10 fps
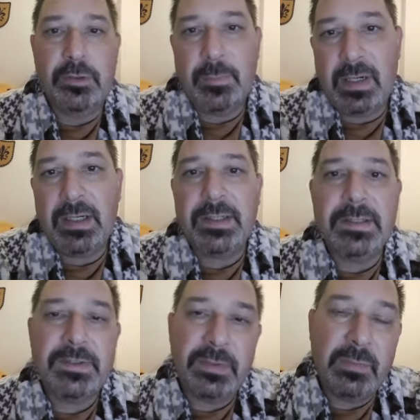smart and
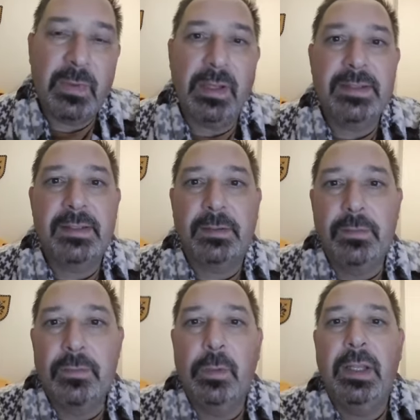streetwise and
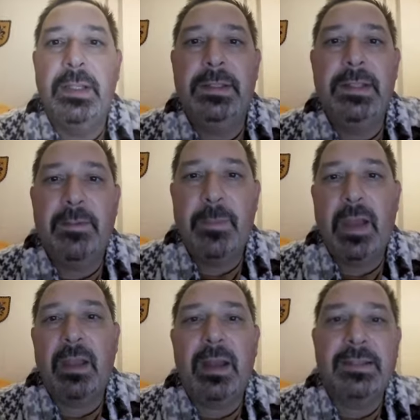cool, and the
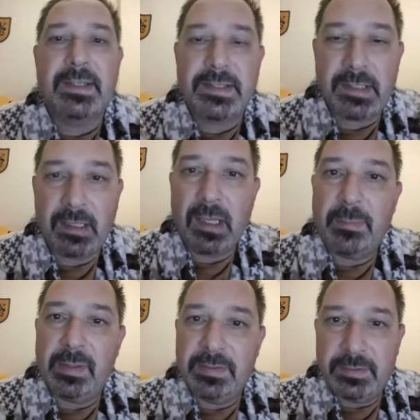FBI guys are stuck
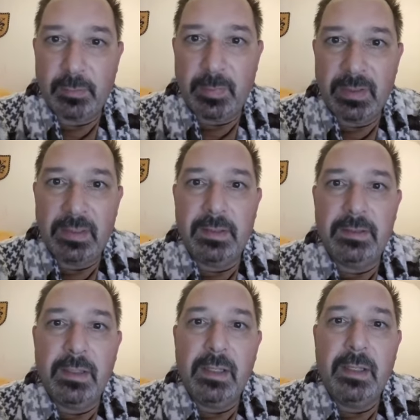up and stupid and,